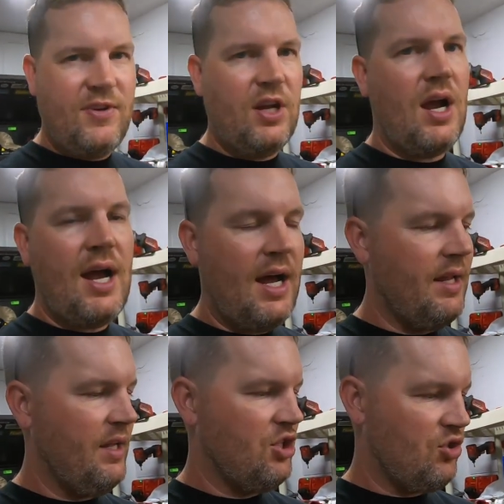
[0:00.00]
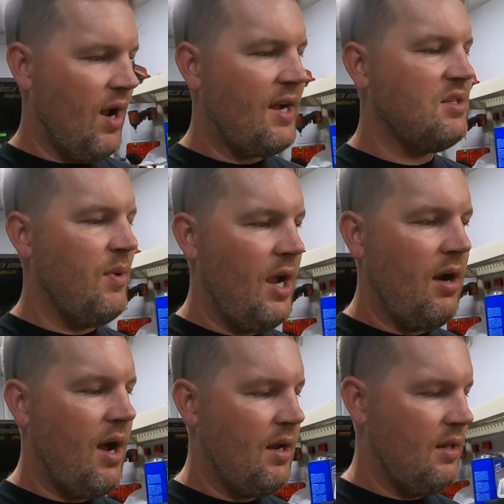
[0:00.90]
figure out how to extract some
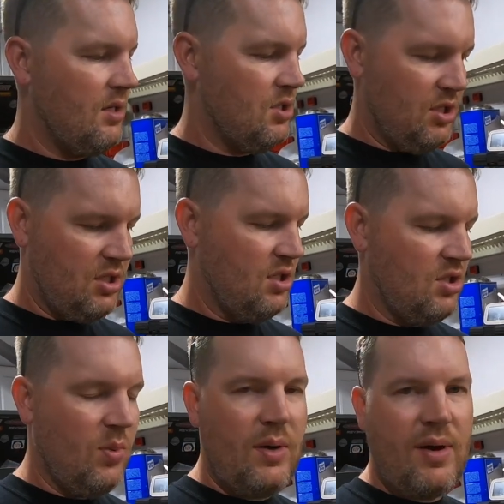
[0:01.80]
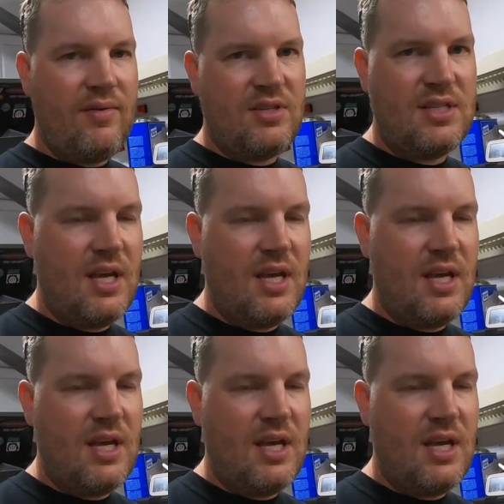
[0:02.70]
air out of this just because the way we have it